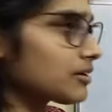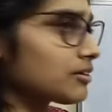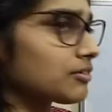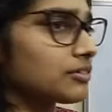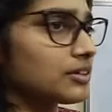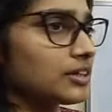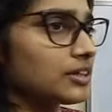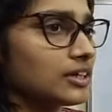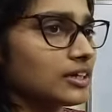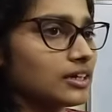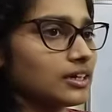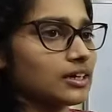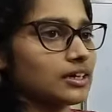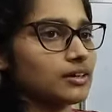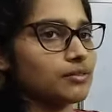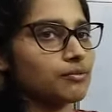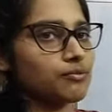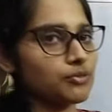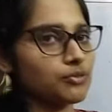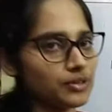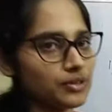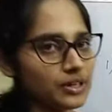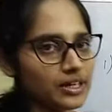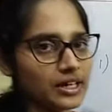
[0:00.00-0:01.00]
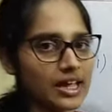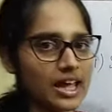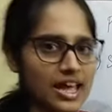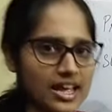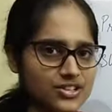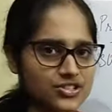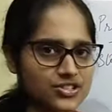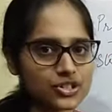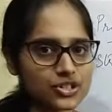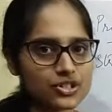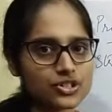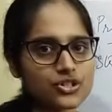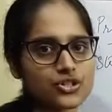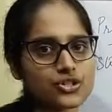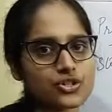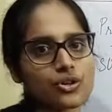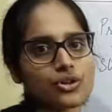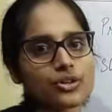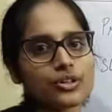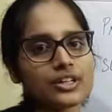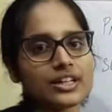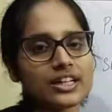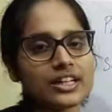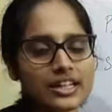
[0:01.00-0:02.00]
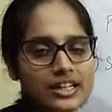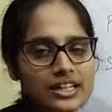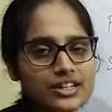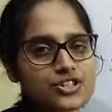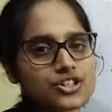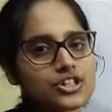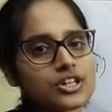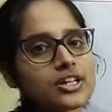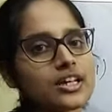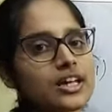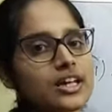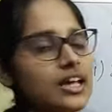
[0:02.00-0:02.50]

to the agents, denaturing